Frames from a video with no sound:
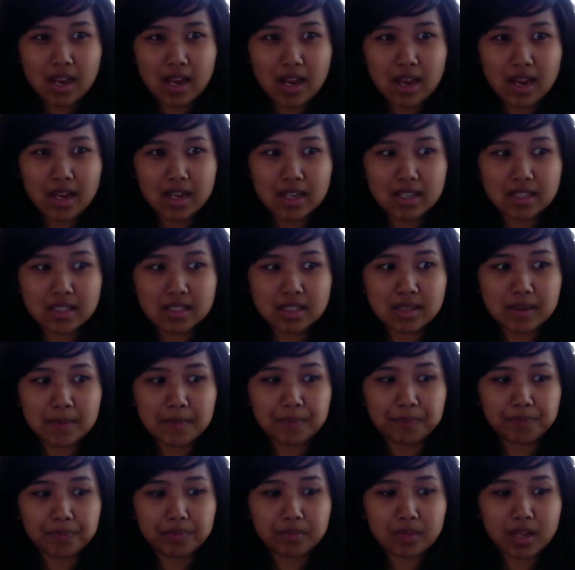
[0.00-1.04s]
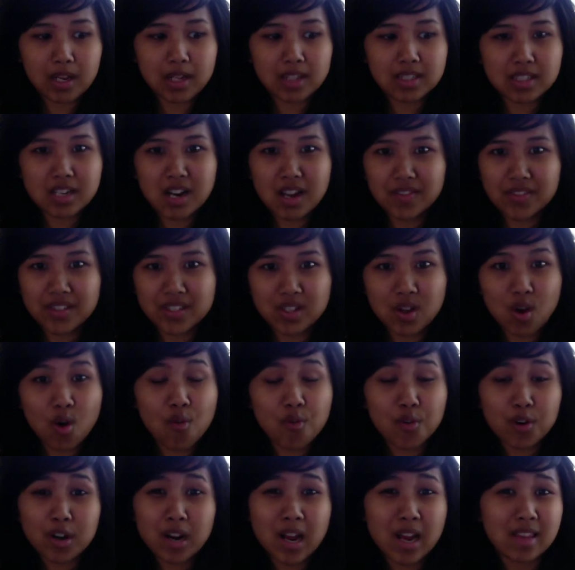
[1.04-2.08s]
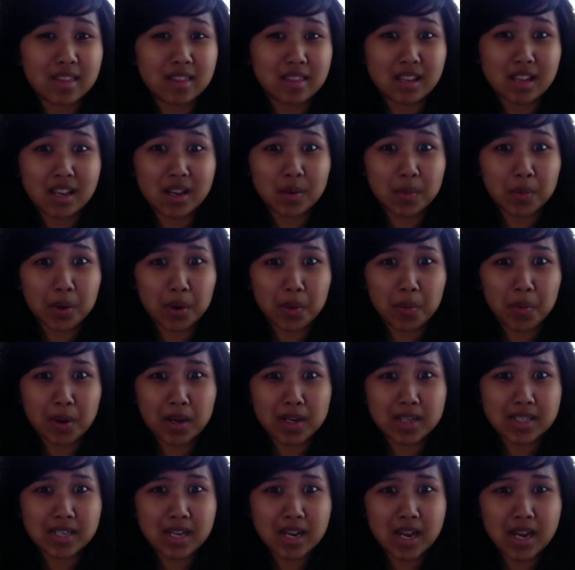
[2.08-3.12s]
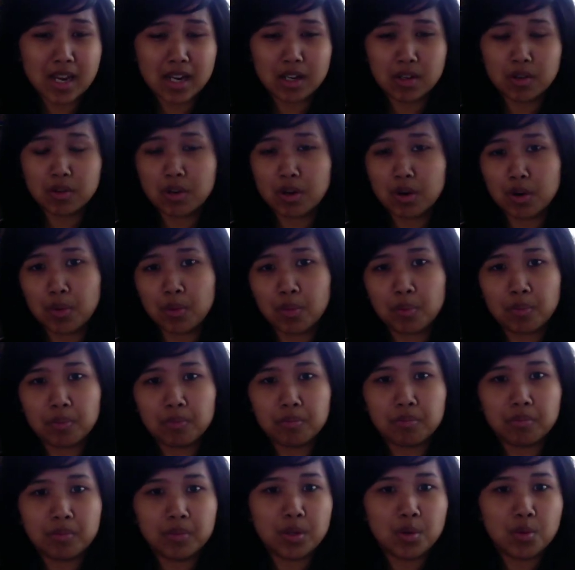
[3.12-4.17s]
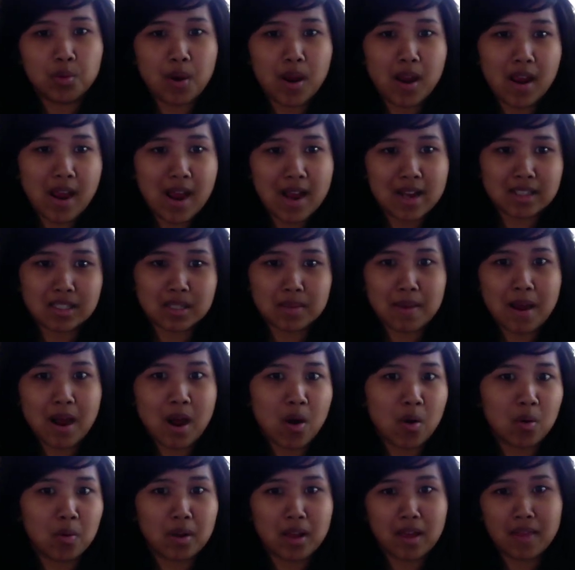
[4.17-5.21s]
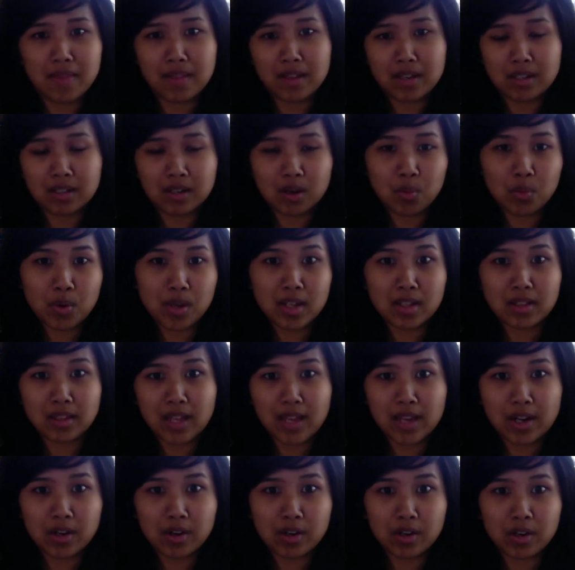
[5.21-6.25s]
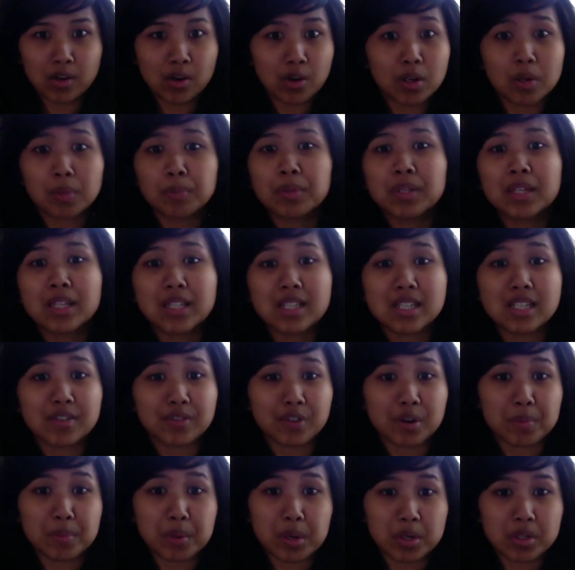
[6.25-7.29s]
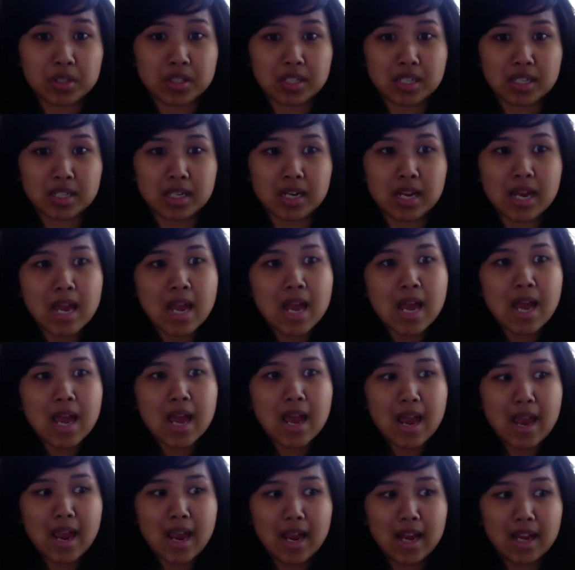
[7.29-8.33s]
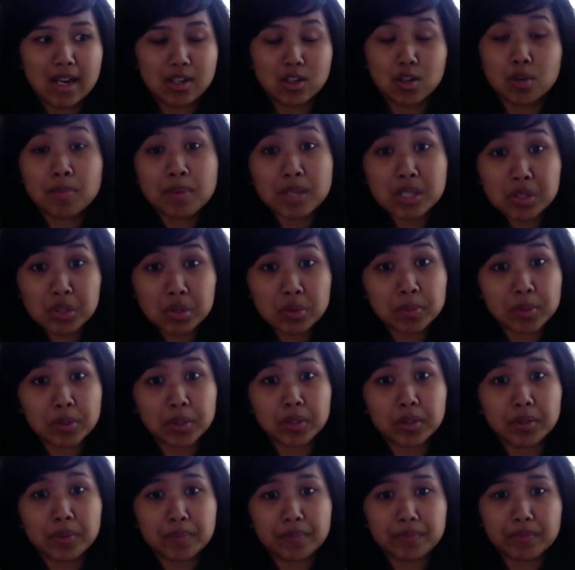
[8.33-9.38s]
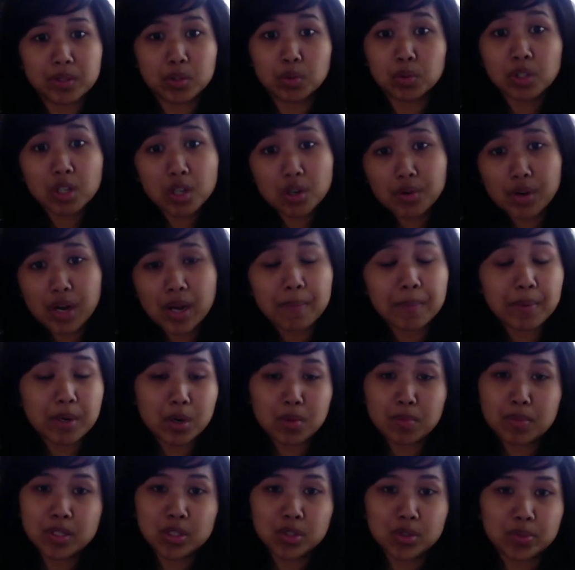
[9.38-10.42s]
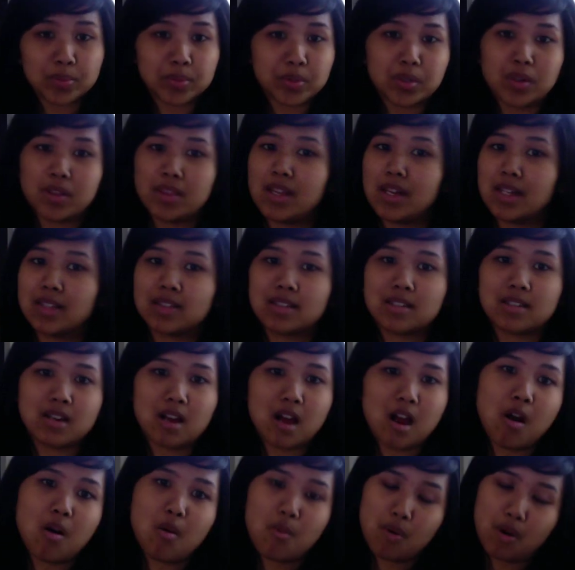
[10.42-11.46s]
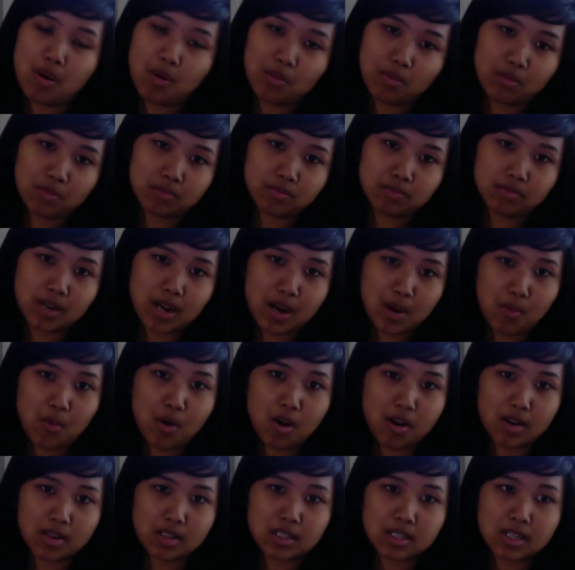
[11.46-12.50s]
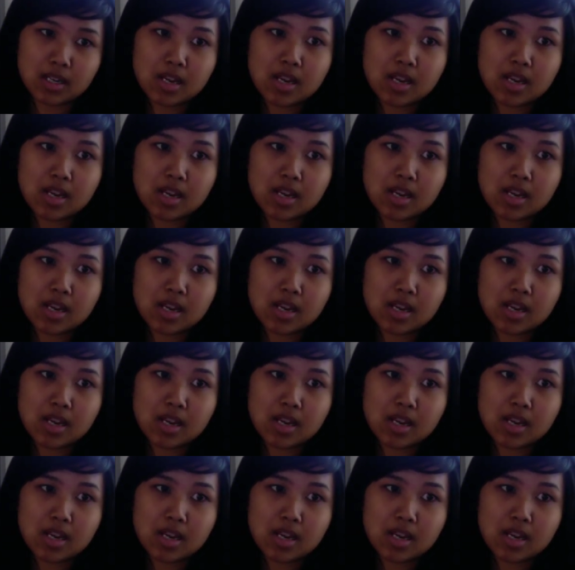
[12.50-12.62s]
Is It's not this overnight thing where one day you weigh X amount and then a week later you're a completely different person and you're miserable. You look great, but you're miserable, and that's not what I want.